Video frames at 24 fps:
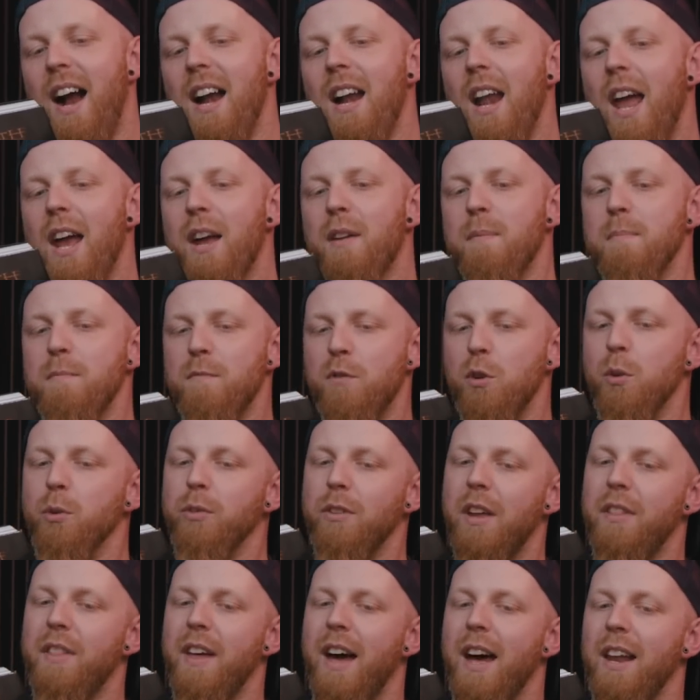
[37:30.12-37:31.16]
I like rules
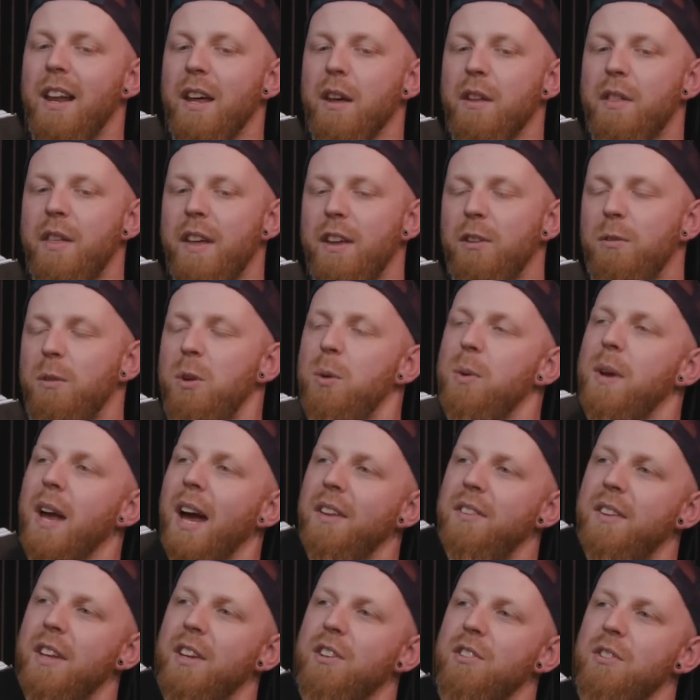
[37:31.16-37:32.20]
like that, like things where you
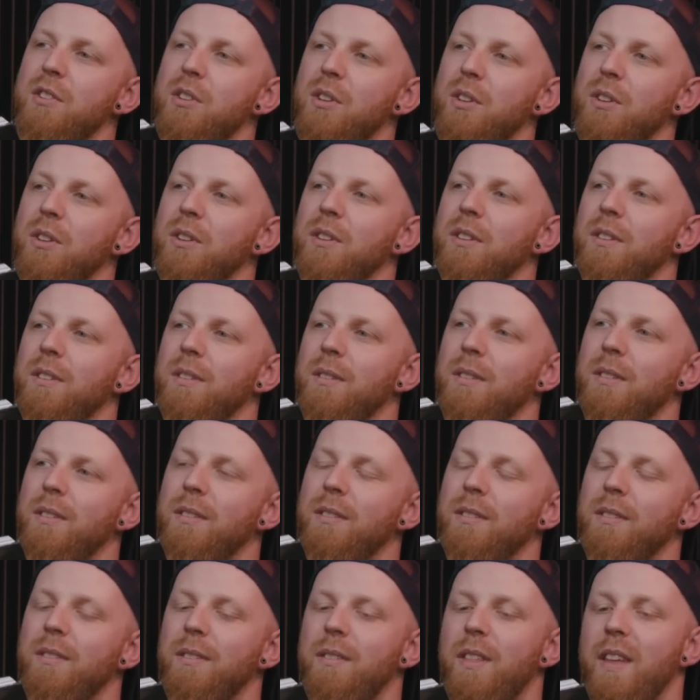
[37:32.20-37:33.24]
get additional
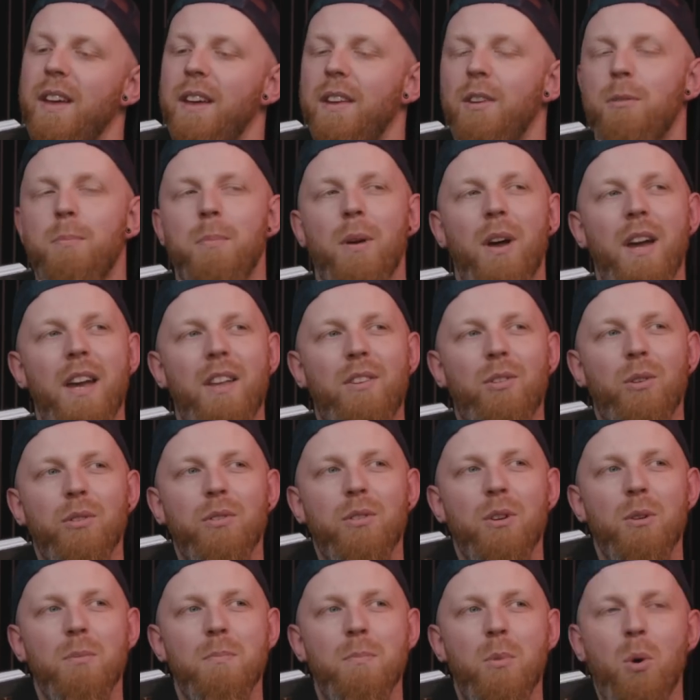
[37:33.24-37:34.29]
things, but it's
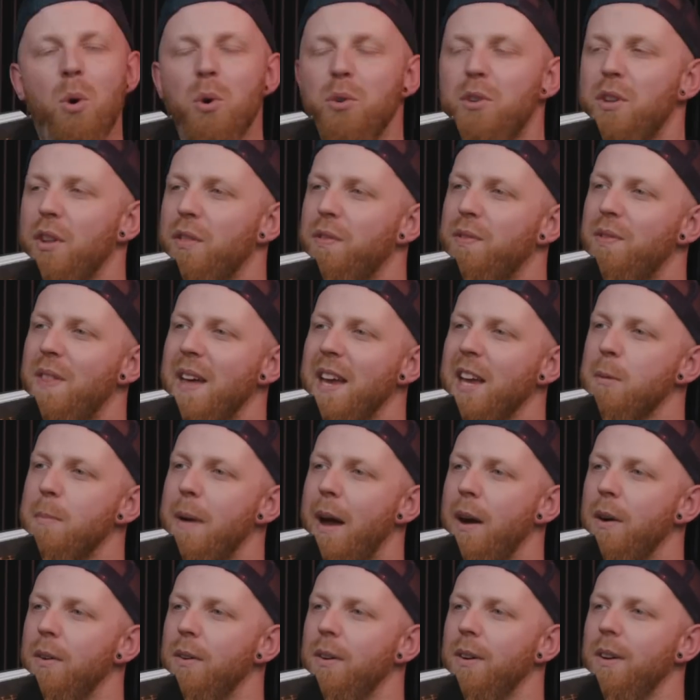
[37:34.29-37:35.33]
also more to think
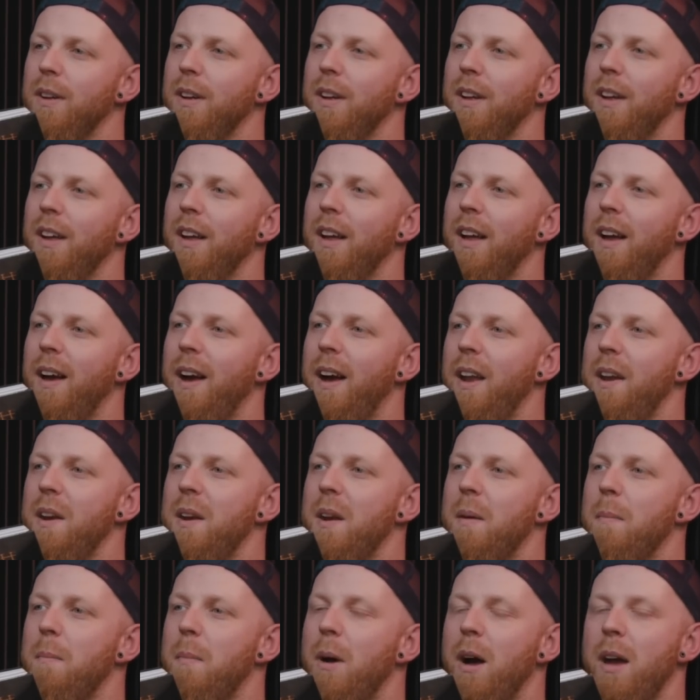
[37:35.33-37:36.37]
about.
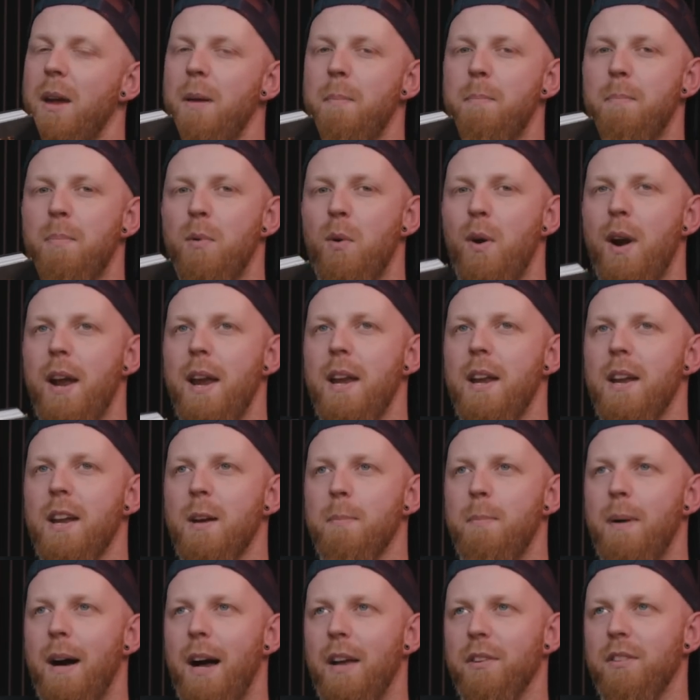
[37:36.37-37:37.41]
And my brain
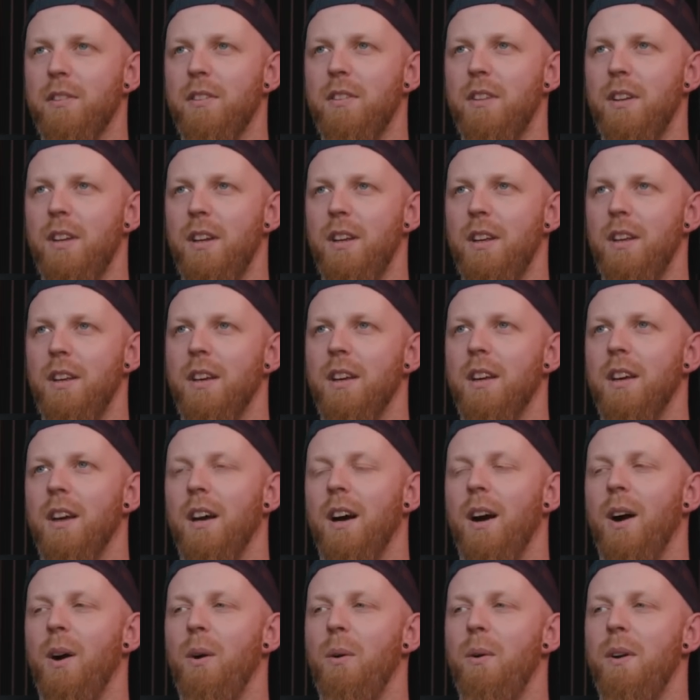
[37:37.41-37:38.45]
capacity
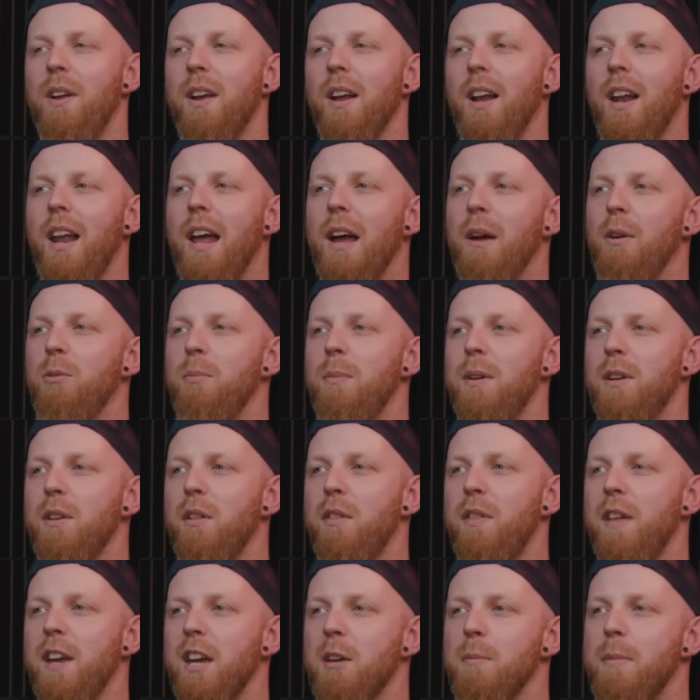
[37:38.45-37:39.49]
only allows me to
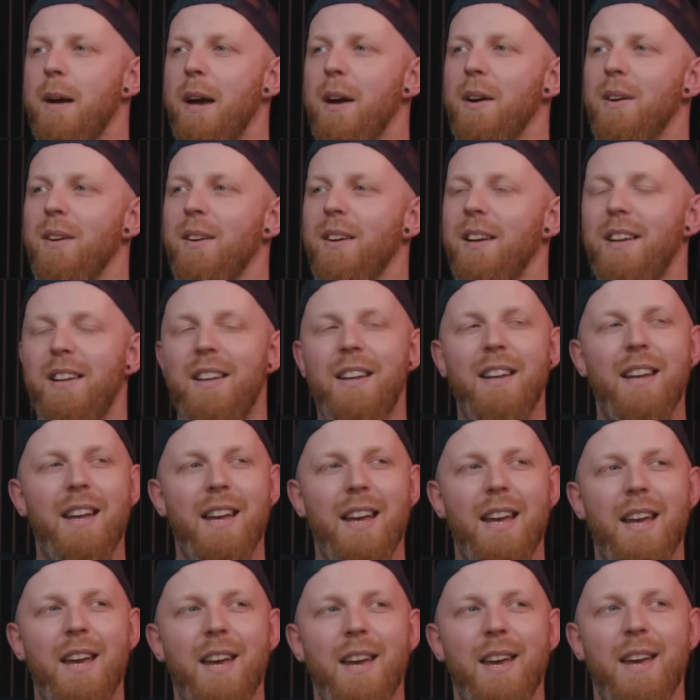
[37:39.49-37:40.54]
think about it.
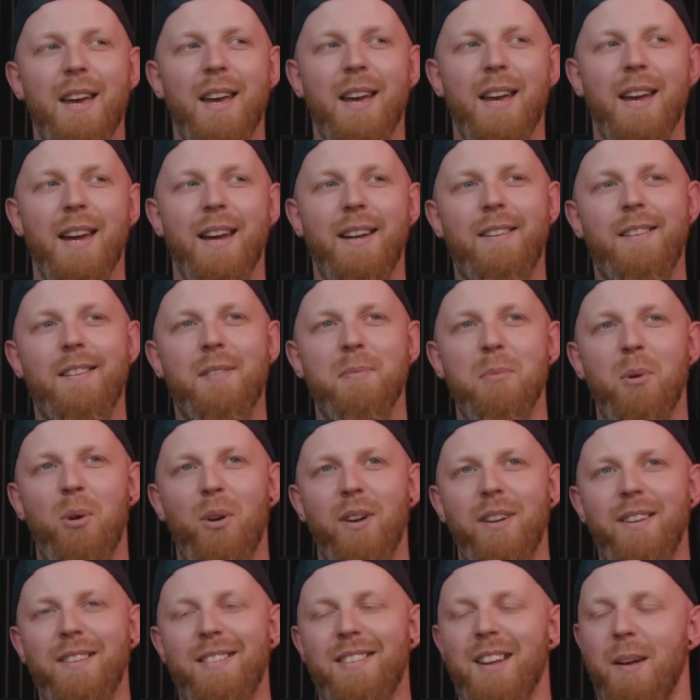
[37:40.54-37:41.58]
It's
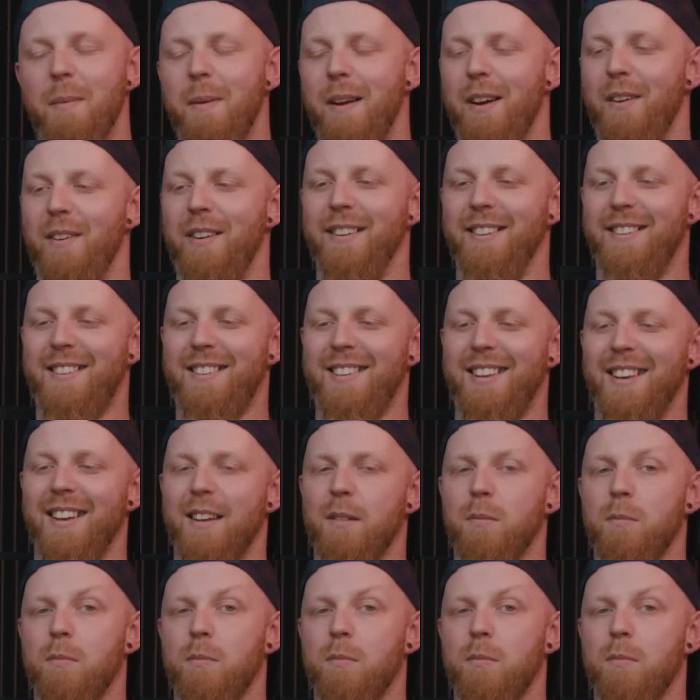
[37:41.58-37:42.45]
small in some areas.